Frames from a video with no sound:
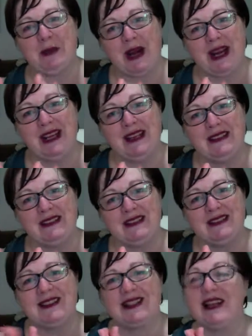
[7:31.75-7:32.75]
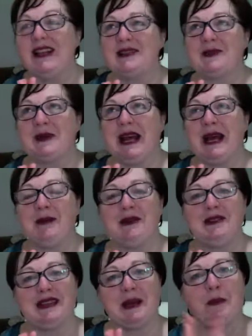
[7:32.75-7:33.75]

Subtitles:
brain, okay, that's what happens.